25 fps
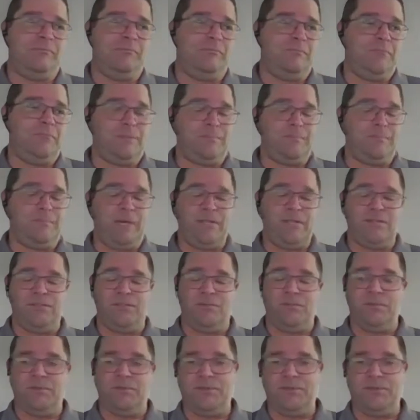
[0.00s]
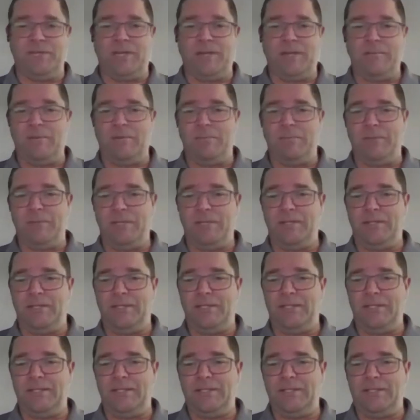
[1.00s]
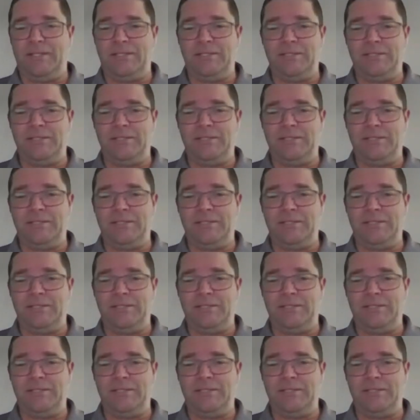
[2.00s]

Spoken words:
matches with the time I've been at the Anti.